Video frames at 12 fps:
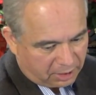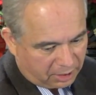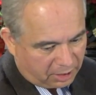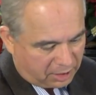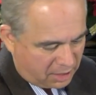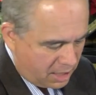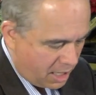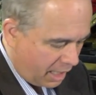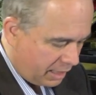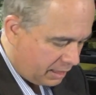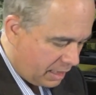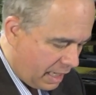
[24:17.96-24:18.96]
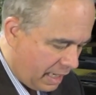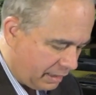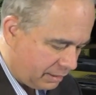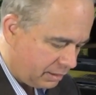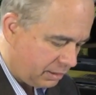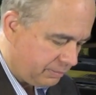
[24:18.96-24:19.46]

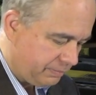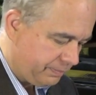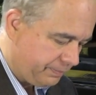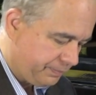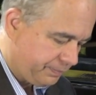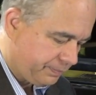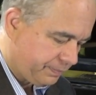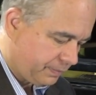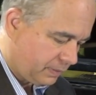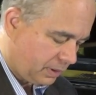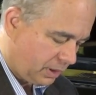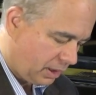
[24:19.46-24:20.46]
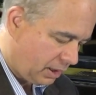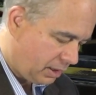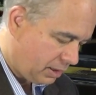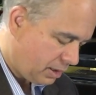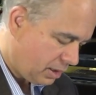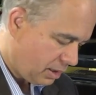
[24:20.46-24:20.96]
9/8, okay?
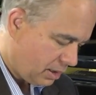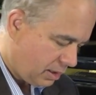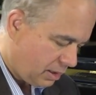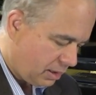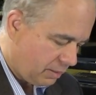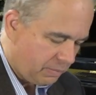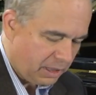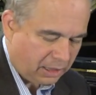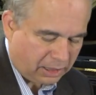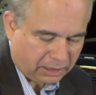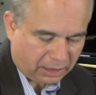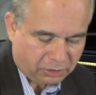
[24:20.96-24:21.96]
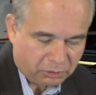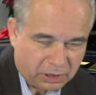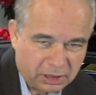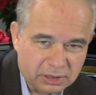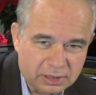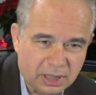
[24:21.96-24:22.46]
Meaning that you
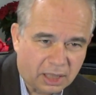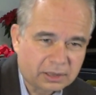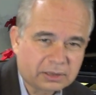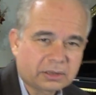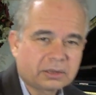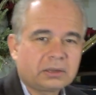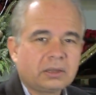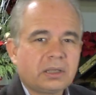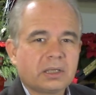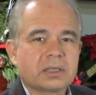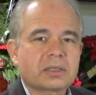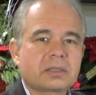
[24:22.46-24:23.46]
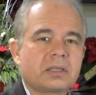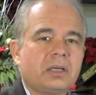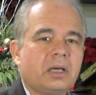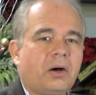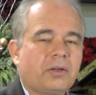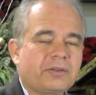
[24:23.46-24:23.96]
conduct this
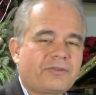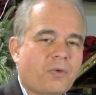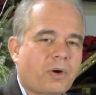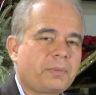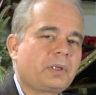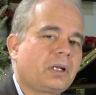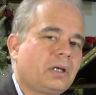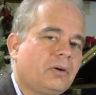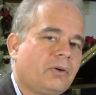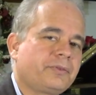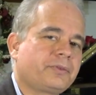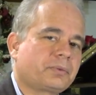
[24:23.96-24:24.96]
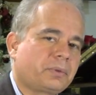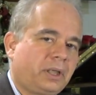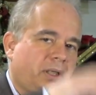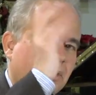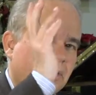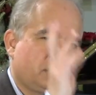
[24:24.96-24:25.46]
on the formula of 3.
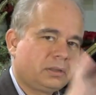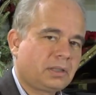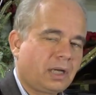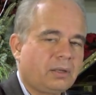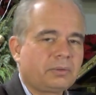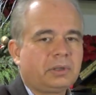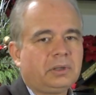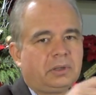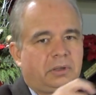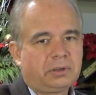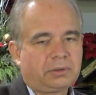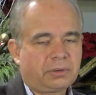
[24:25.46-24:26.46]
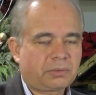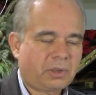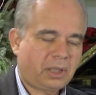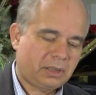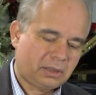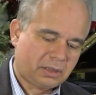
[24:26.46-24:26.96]
Down, to the
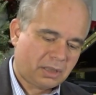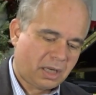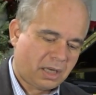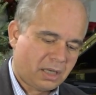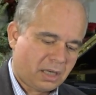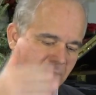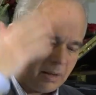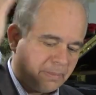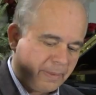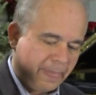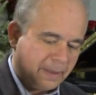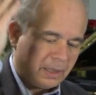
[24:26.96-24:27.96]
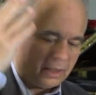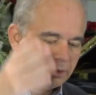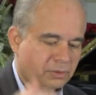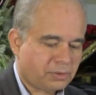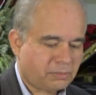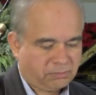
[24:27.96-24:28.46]
right, and up. And
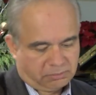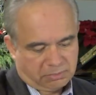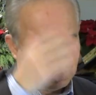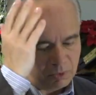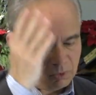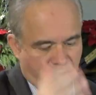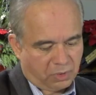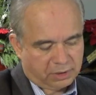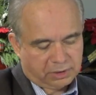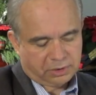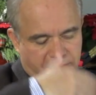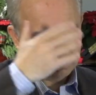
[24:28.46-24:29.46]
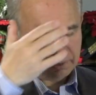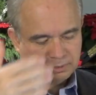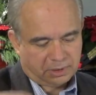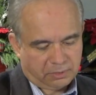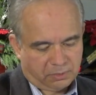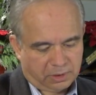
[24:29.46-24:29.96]
use 1, 2,
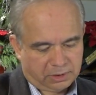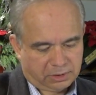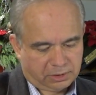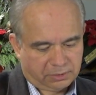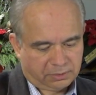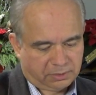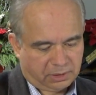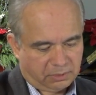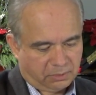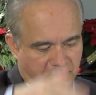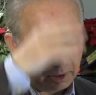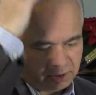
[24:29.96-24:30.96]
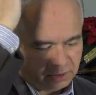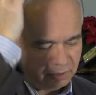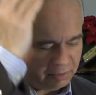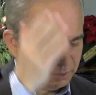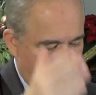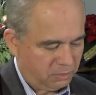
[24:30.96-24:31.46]
3, 1, 2, 3, 1, 2,
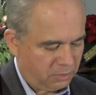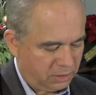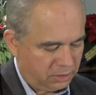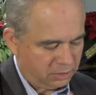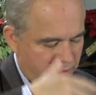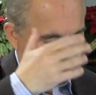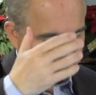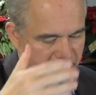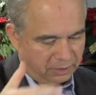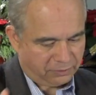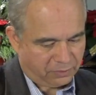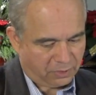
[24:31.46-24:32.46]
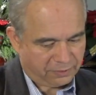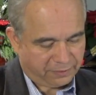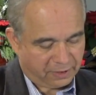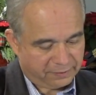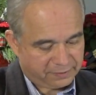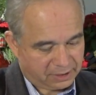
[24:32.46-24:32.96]
3, 1, 2, 3, 4,
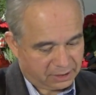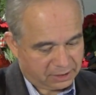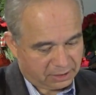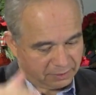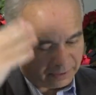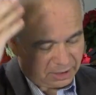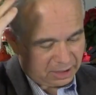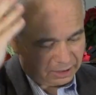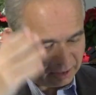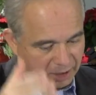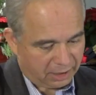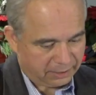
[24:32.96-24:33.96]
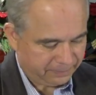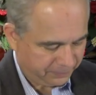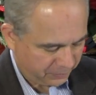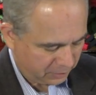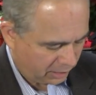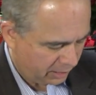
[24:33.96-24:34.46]
5, 6, 7, 8, 9.
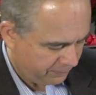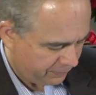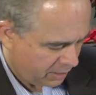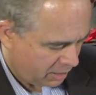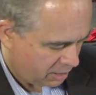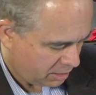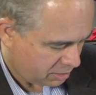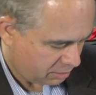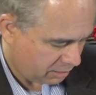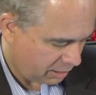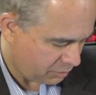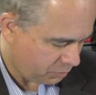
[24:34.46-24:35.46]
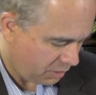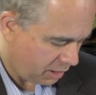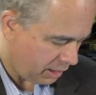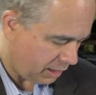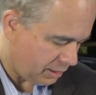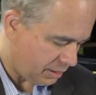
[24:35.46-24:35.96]
Okay? So that's why
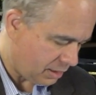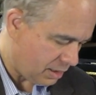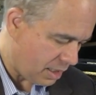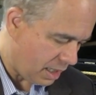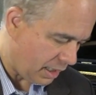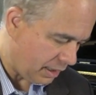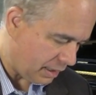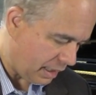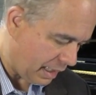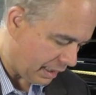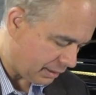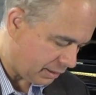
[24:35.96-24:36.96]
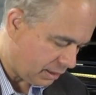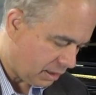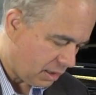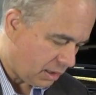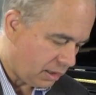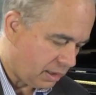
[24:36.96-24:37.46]
it's in 9/8.
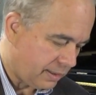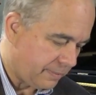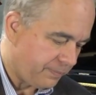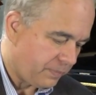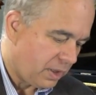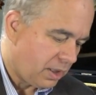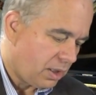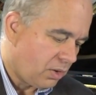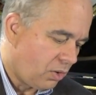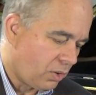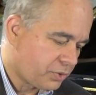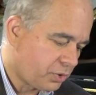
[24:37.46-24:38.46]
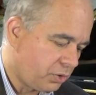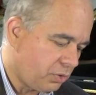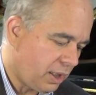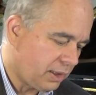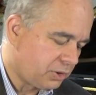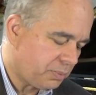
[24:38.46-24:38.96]
Also, you
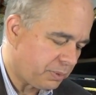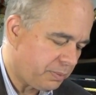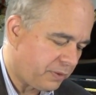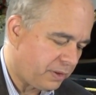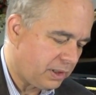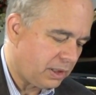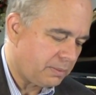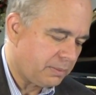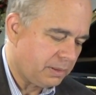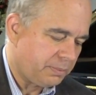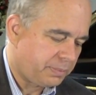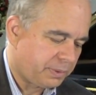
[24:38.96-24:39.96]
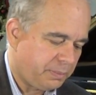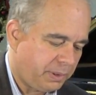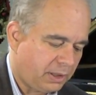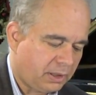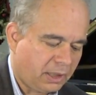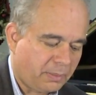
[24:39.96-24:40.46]
had to prepare
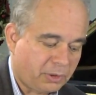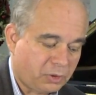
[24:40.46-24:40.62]
number